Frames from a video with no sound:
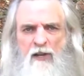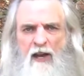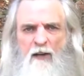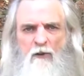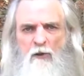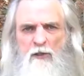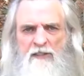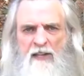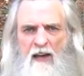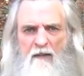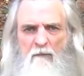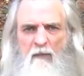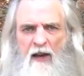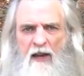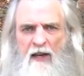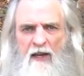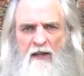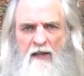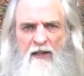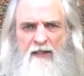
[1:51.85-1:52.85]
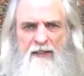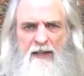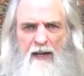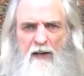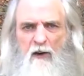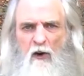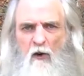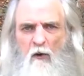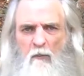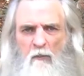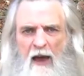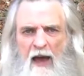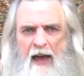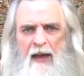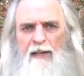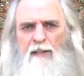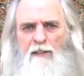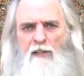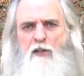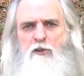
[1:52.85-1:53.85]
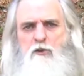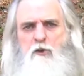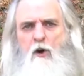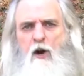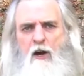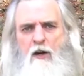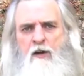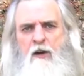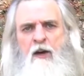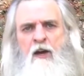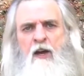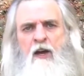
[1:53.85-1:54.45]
I always have my get-home bag in the truck.